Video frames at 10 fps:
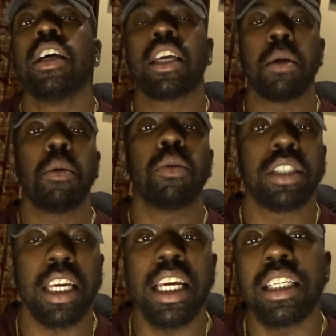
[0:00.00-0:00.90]
Kemet was
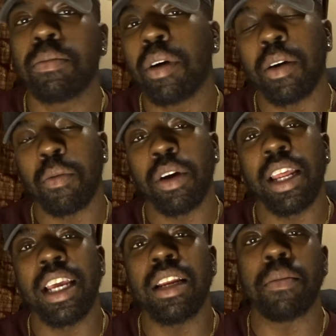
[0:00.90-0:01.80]
his but what
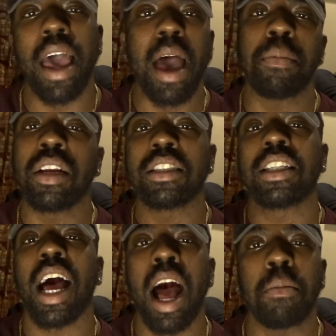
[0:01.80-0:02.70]
ended up happening is
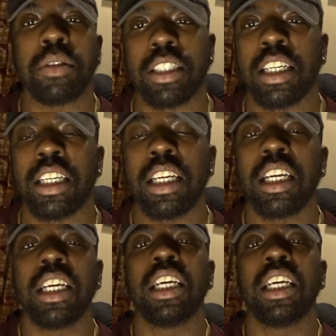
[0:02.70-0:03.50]
the opposite